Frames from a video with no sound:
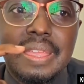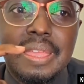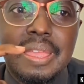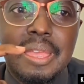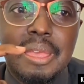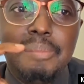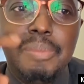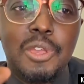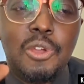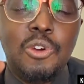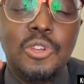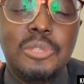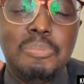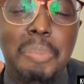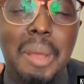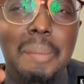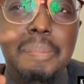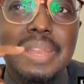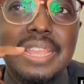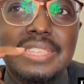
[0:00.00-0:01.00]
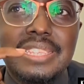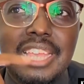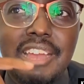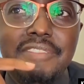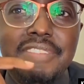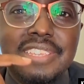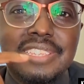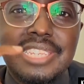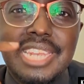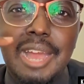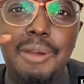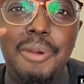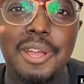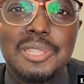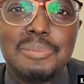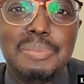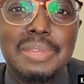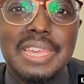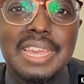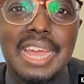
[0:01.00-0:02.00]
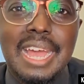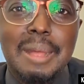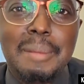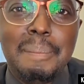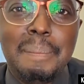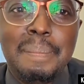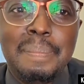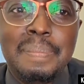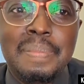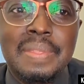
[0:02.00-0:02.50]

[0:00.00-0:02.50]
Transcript: because public service now has become